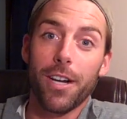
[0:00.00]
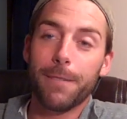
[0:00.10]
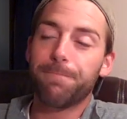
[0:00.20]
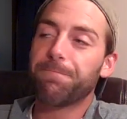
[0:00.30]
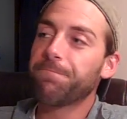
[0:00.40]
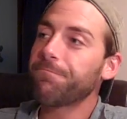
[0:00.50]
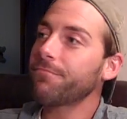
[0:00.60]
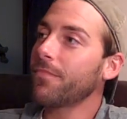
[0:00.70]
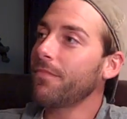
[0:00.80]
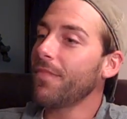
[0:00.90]
right?
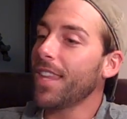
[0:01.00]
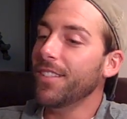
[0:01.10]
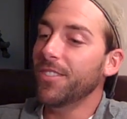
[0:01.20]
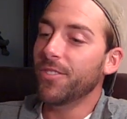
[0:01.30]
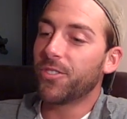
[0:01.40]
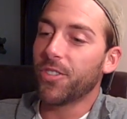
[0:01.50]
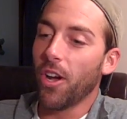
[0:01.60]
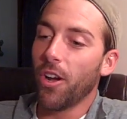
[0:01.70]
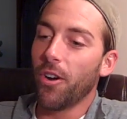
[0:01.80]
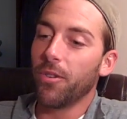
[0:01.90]

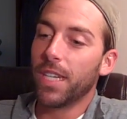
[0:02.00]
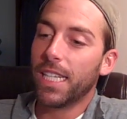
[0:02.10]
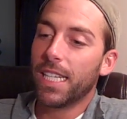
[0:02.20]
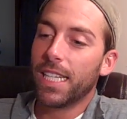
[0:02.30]
So